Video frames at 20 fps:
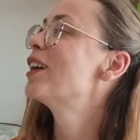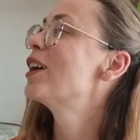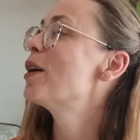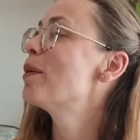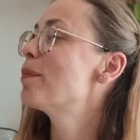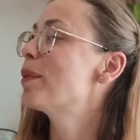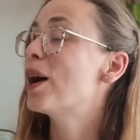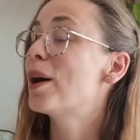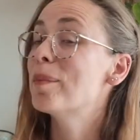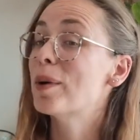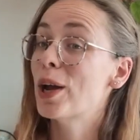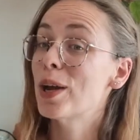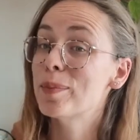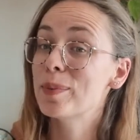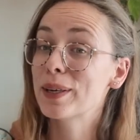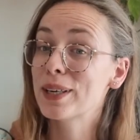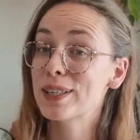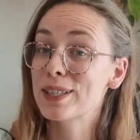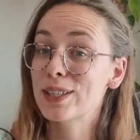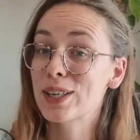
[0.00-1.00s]
but I'm
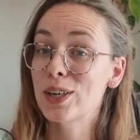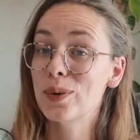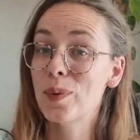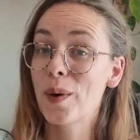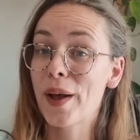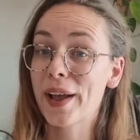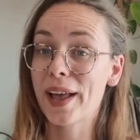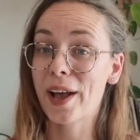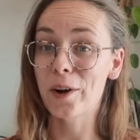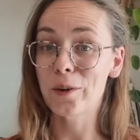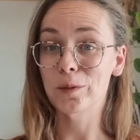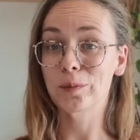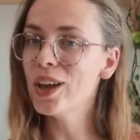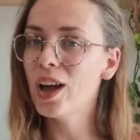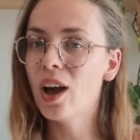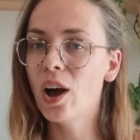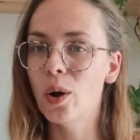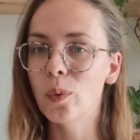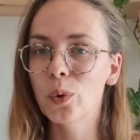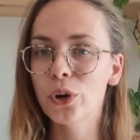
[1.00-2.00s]
hoping it's gonna work out.
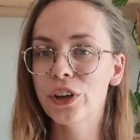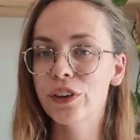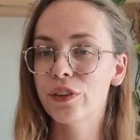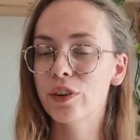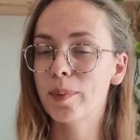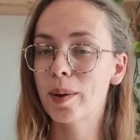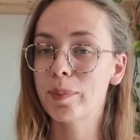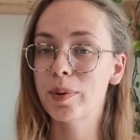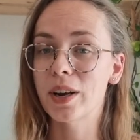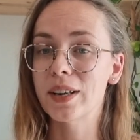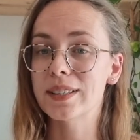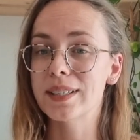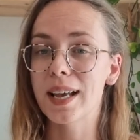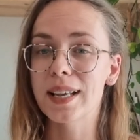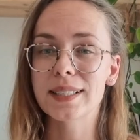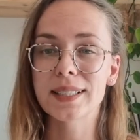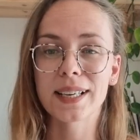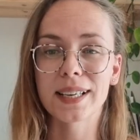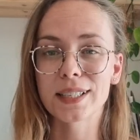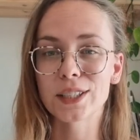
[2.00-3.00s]
I'll walk you through my
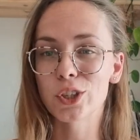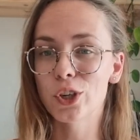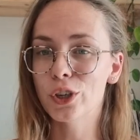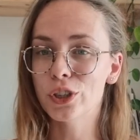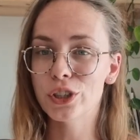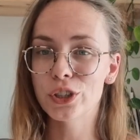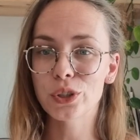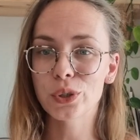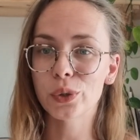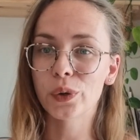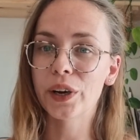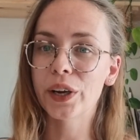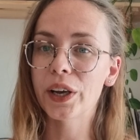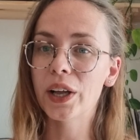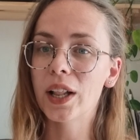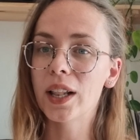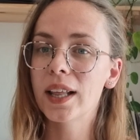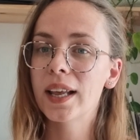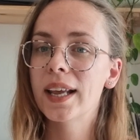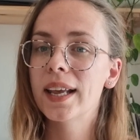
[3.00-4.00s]
process. It's not a
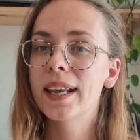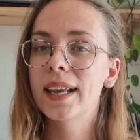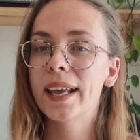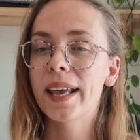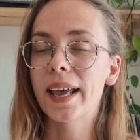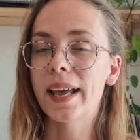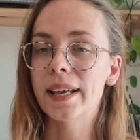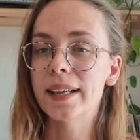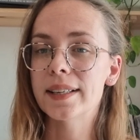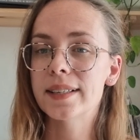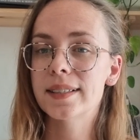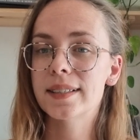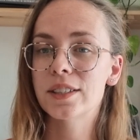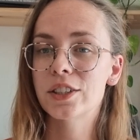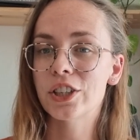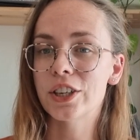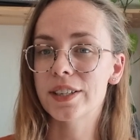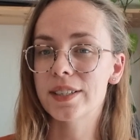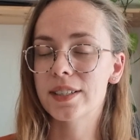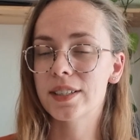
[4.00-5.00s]
tutorial, it's
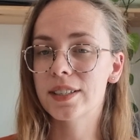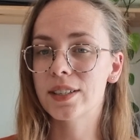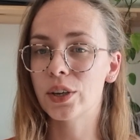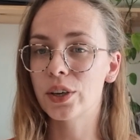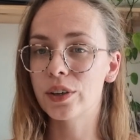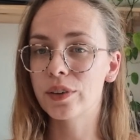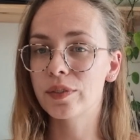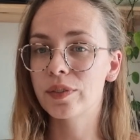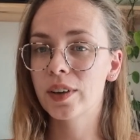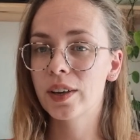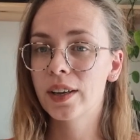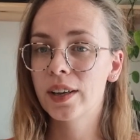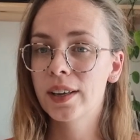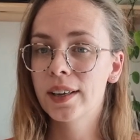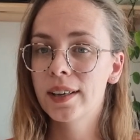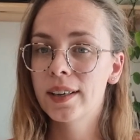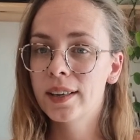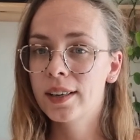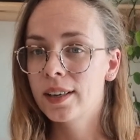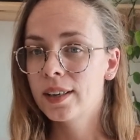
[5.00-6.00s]
just sort of
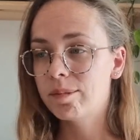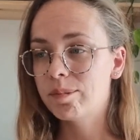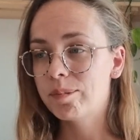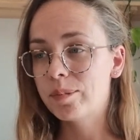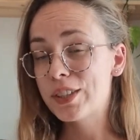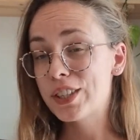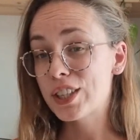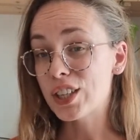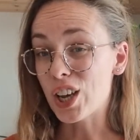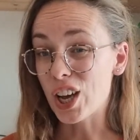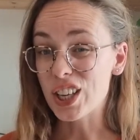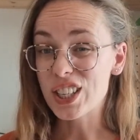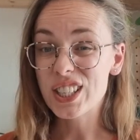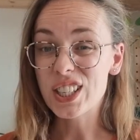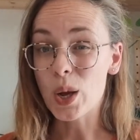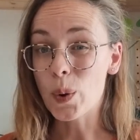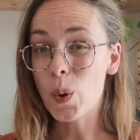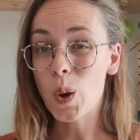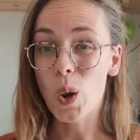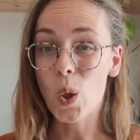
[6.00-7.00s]
a
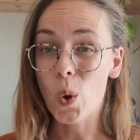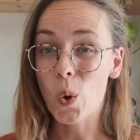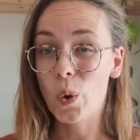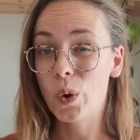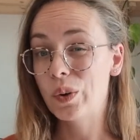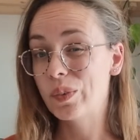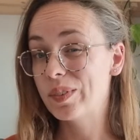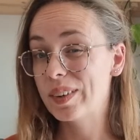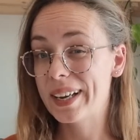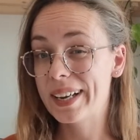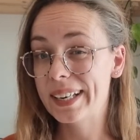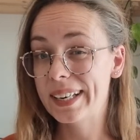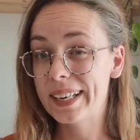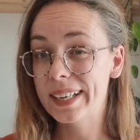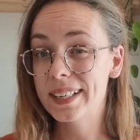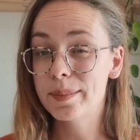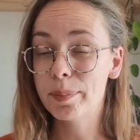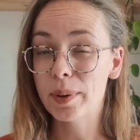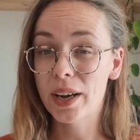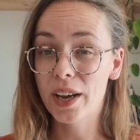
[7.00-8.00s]
sew-along,
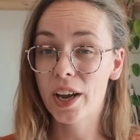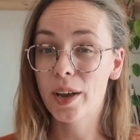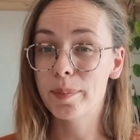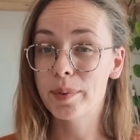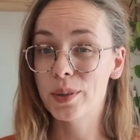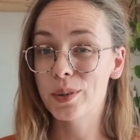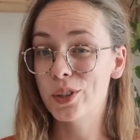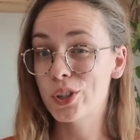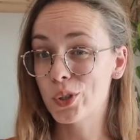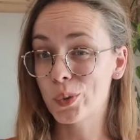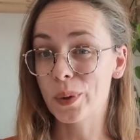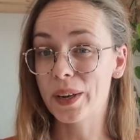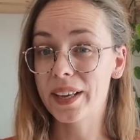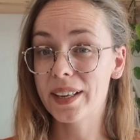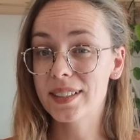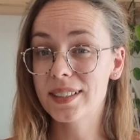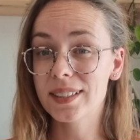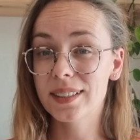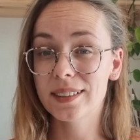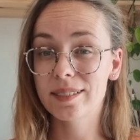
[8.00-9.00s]
really, but I hope you enjoy
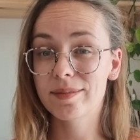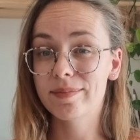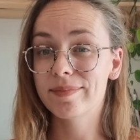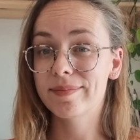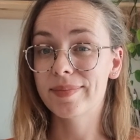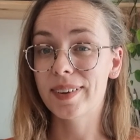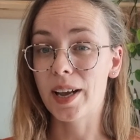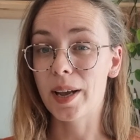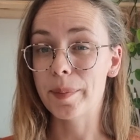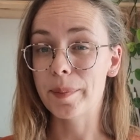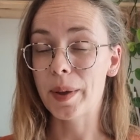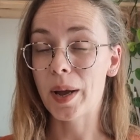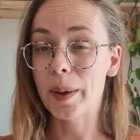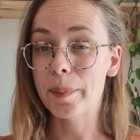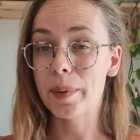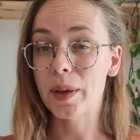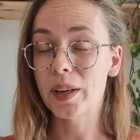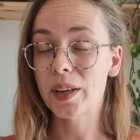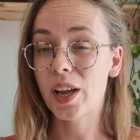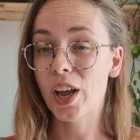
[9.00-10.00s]
it.
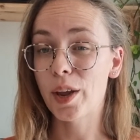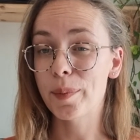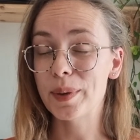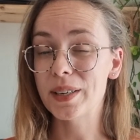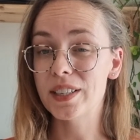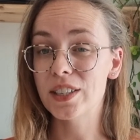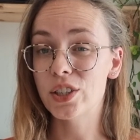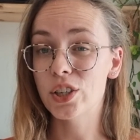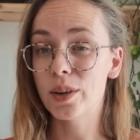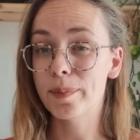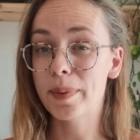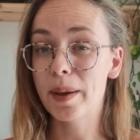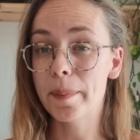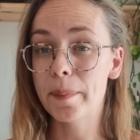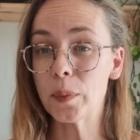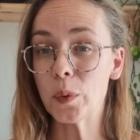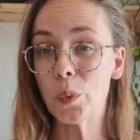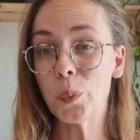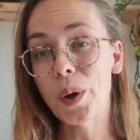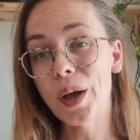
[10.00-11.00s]
I'm hoping to do a bit
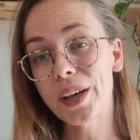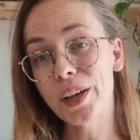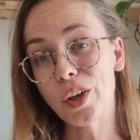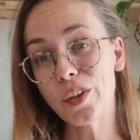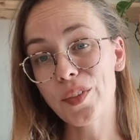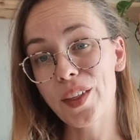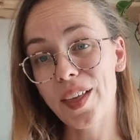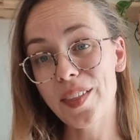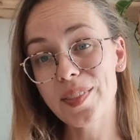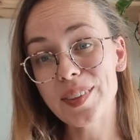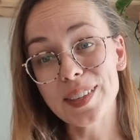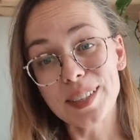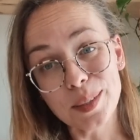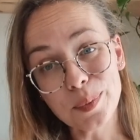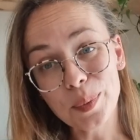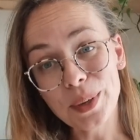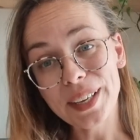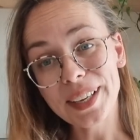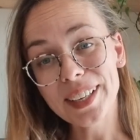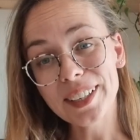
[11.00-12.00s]
more work on that this
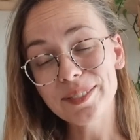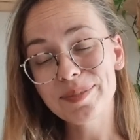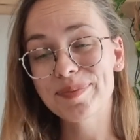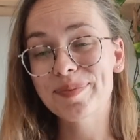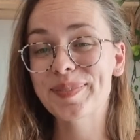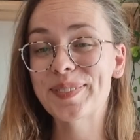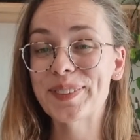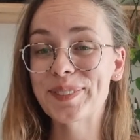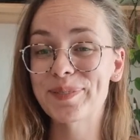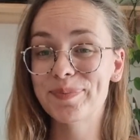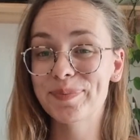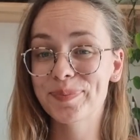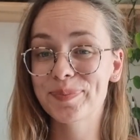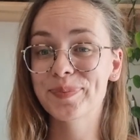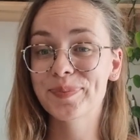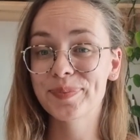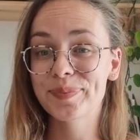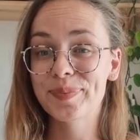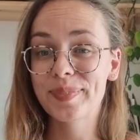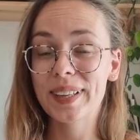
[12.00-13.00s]
week.
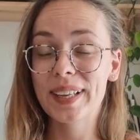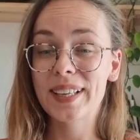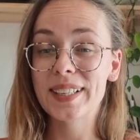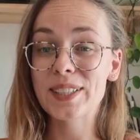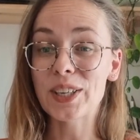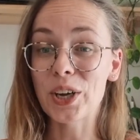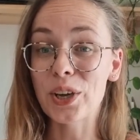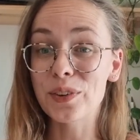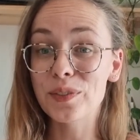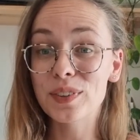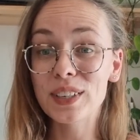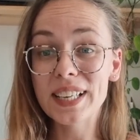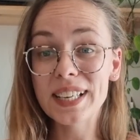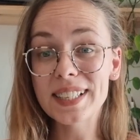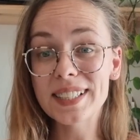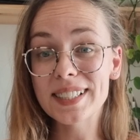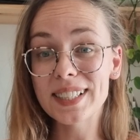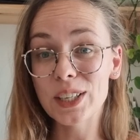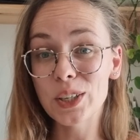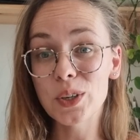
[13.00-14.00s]
So hopefully
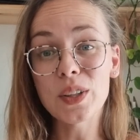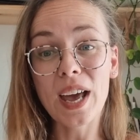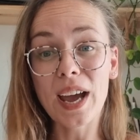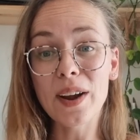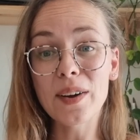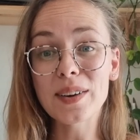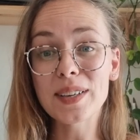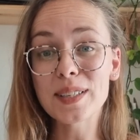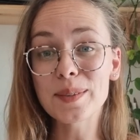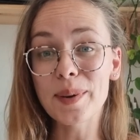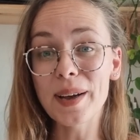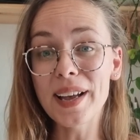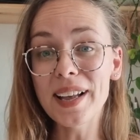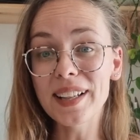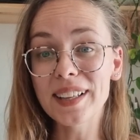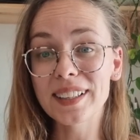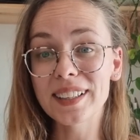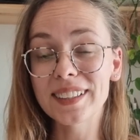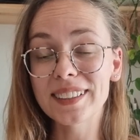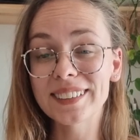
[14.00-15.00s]
see you there as
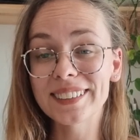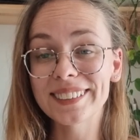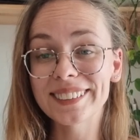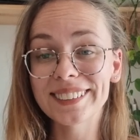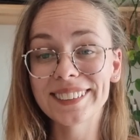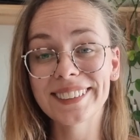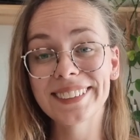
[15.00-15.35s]
well.